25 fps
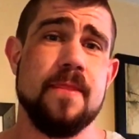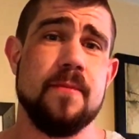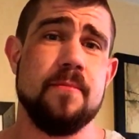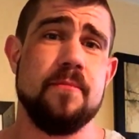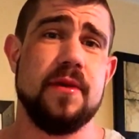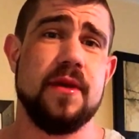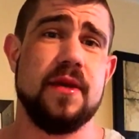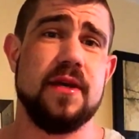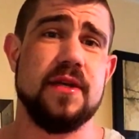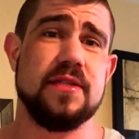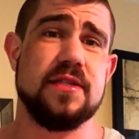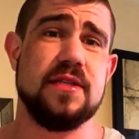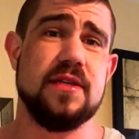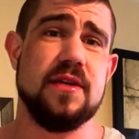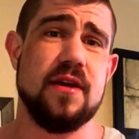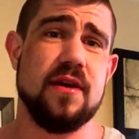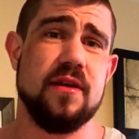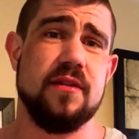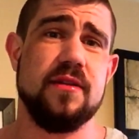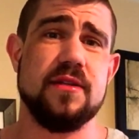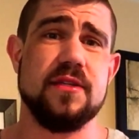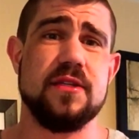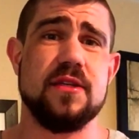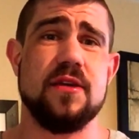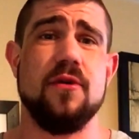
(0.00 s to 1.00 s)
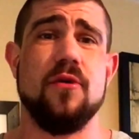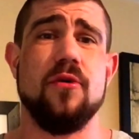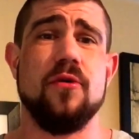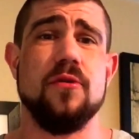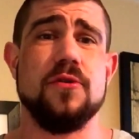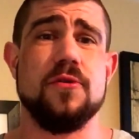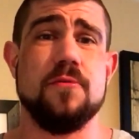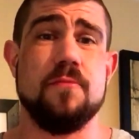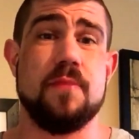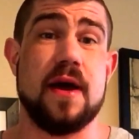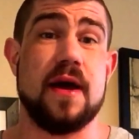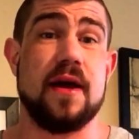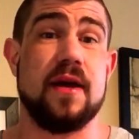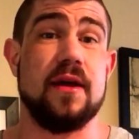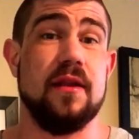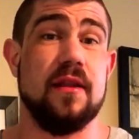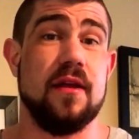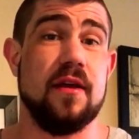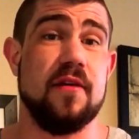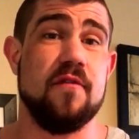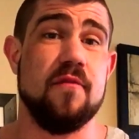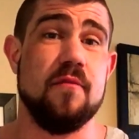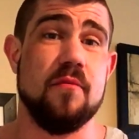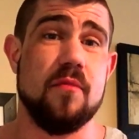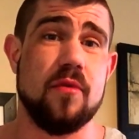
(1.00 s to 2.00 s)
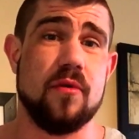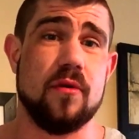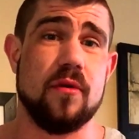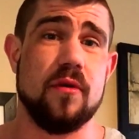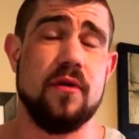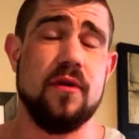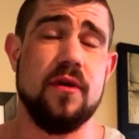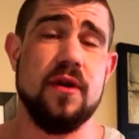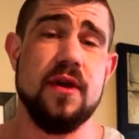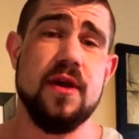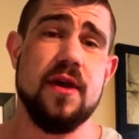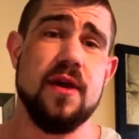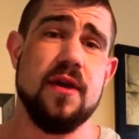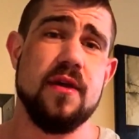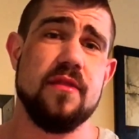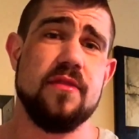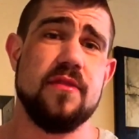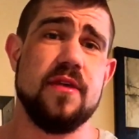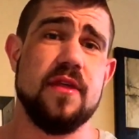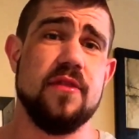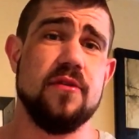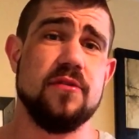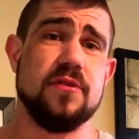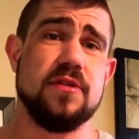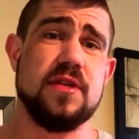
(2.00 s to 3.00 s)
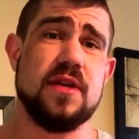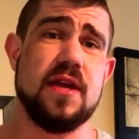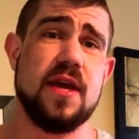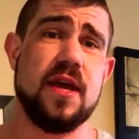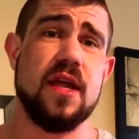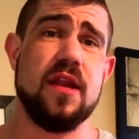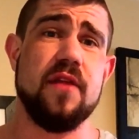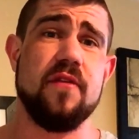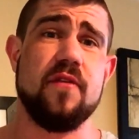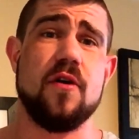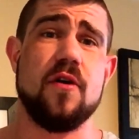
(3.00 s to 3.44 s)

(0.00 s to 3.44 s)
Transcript: because nothing's going to hold you back in life more than those negative